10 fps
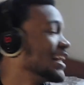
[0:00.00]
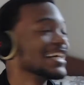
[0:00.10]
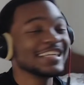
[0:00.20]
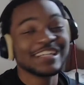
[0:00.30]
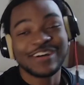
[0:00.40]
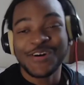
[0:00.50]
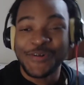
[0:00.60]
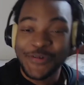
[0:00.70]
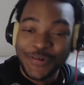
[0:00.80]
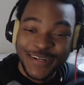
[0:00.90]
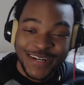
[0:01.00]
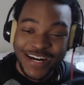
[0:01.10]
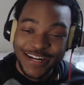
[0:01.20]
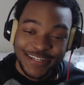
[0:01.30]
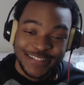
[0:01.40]
yo,
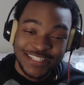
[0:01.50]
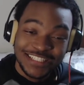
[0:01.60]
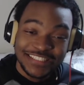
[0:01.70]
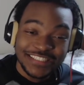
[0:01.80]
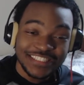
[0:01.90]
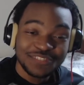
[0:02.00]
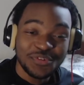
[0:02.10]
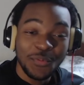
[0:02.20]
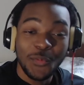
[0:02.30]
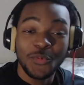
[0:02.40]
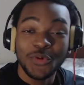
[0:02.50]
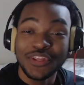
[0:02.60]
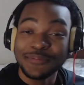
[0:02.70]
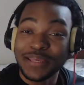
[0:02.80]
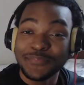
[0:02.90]
listen to these people
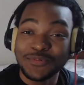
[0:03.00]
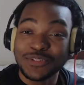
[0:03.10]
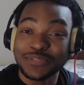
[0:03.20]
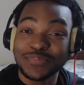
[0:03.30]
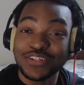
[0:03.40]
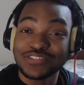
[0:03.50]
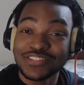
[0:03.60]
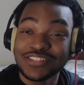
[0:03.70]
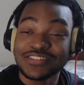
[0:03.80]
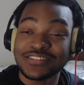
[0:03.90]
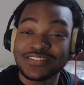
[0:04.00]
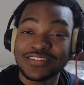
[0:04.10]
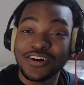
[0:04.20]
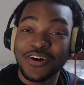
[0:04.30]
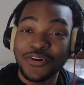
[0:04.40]
really make me want to be a singer,
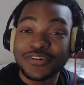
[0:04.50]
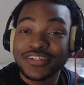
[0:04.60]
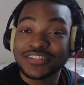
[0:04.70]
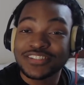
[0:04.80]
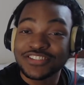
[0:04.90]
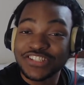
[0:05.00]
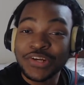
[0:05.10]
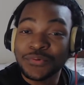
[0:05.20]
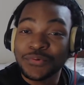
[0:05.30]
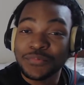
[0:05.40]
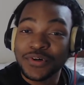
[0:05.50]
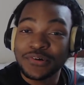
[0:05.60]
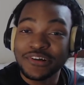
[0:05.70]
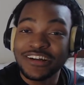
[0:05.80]
or artist in general, bro.